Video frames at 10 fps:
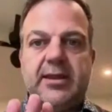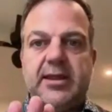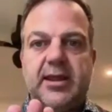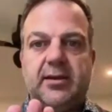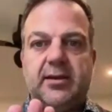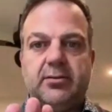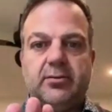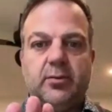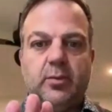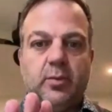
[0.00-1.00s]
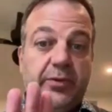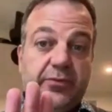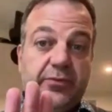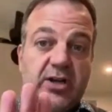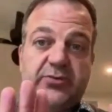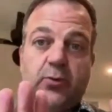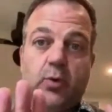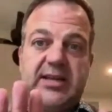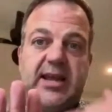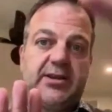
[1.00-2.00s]
And then we fast
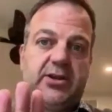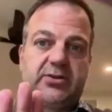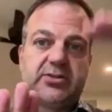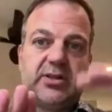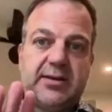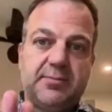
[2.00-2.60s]
forward 10 years. So